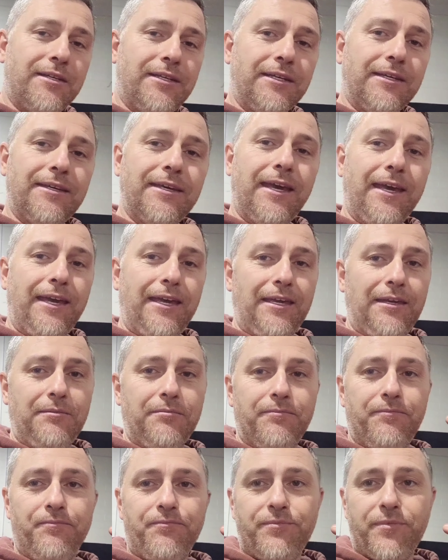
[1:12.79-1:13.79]
it
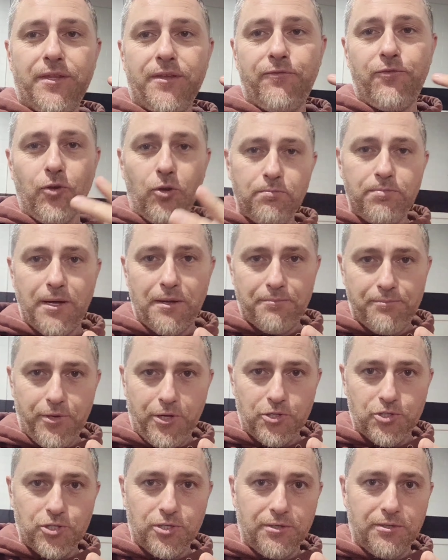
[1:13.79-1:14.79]
came fuel pump
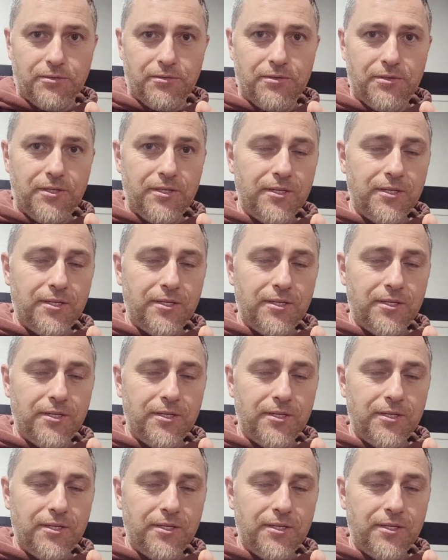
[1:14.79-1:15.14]
pressure